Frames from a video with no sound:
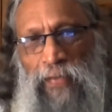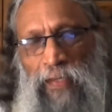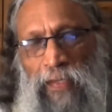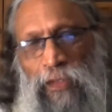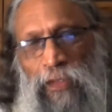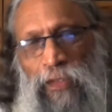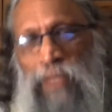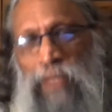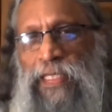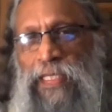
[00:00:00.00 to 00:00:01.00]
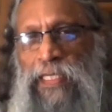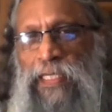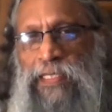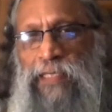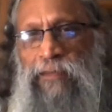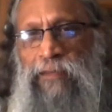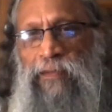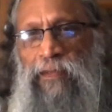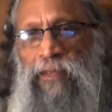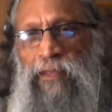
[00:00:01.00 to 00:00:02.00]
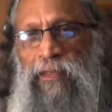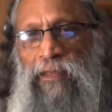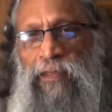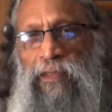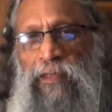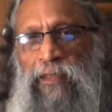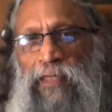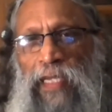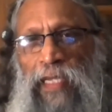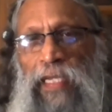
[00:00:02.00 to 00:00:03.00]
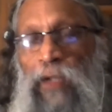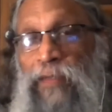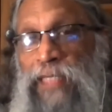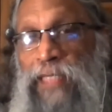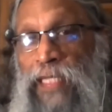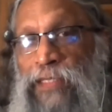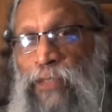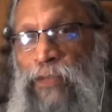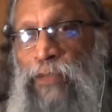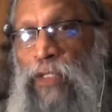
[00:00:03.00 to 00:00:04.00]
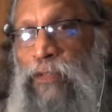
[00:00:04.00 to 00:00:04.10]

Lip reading: You have seen it. I always ask you not